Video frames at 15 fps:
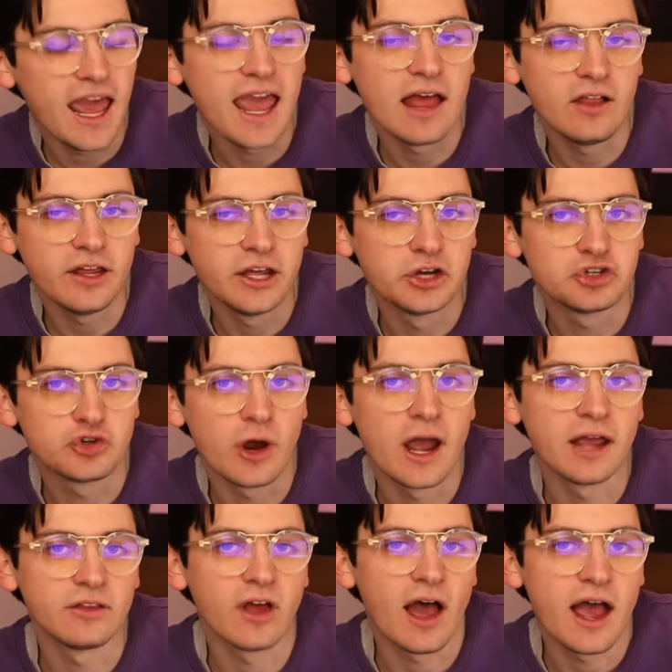alien
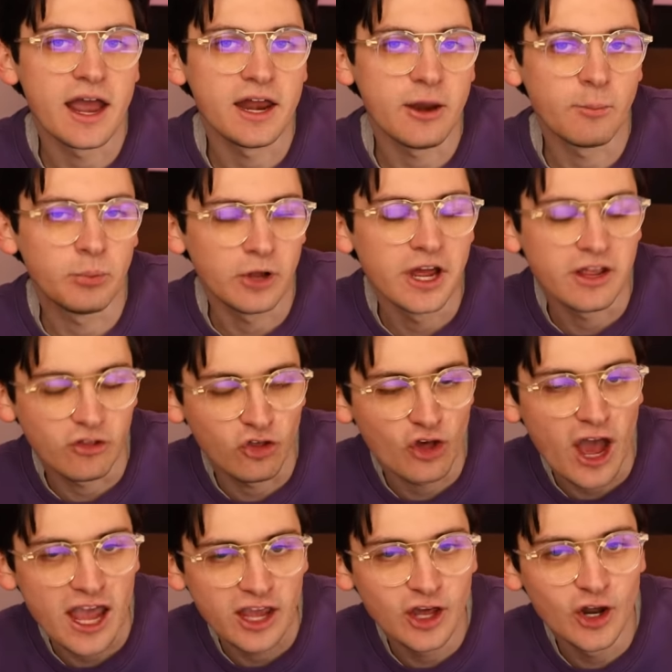trying to hide in plain
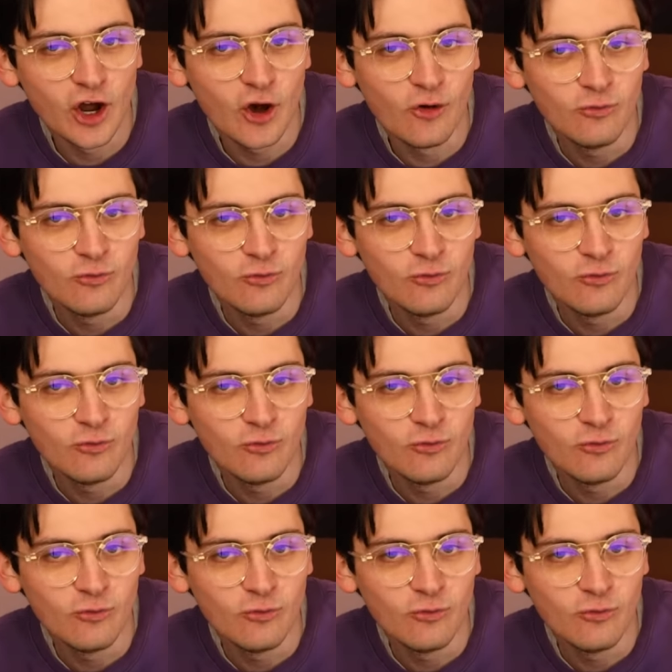sight, you know?